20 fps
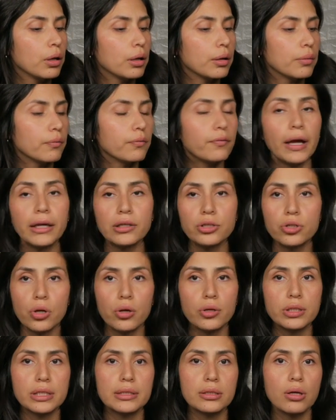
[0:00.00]

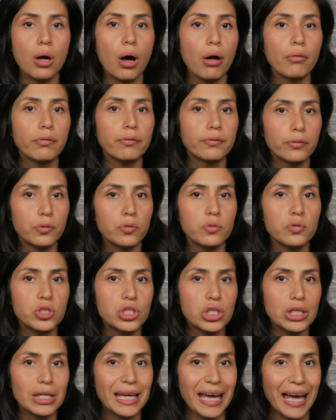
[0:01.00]
Vetro's is called
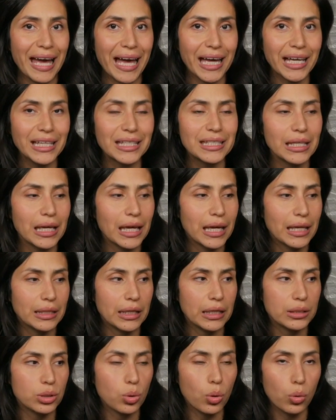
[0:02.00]
Fuji X, and
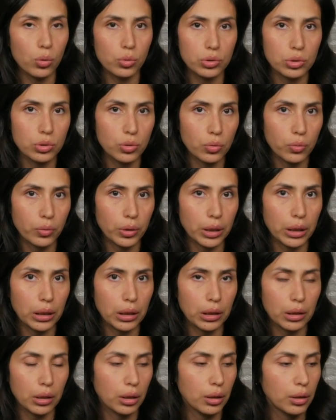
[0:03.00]
that's also
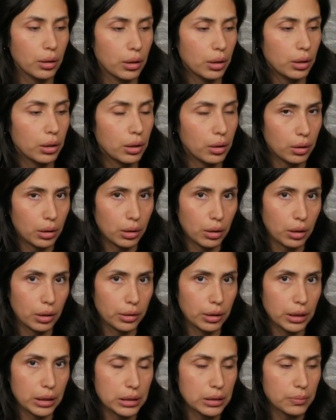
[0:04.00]
in
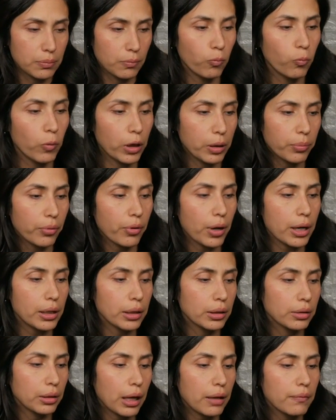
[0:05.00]
this one product,
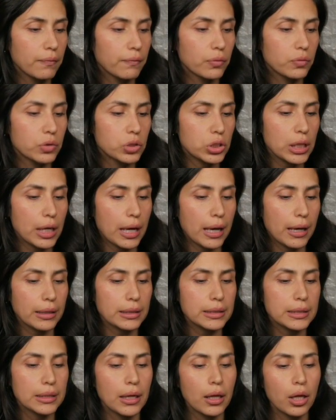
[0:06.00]
okay? Fuji
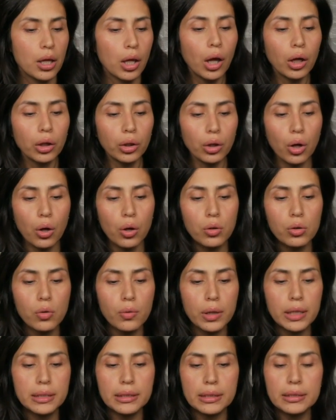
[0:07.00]
X.
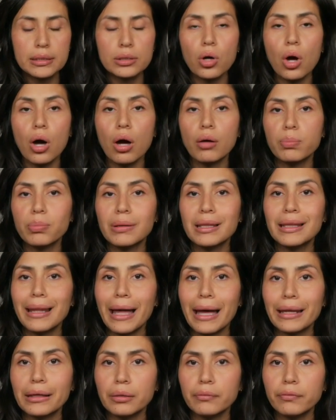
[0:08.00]
Kokoist is called
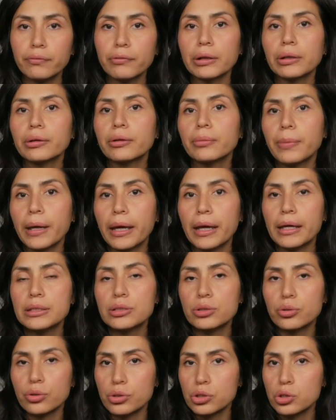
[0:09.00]
Platinum Filler
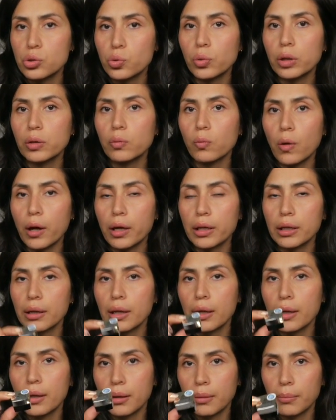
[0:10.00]
Base, your 2-in-1
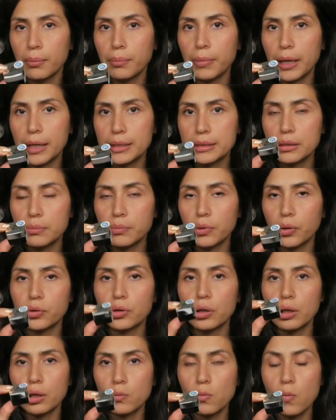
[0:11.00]
base and
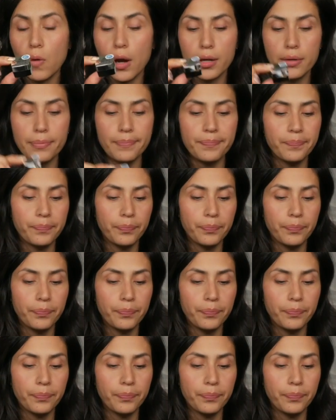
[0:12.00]
builder in one.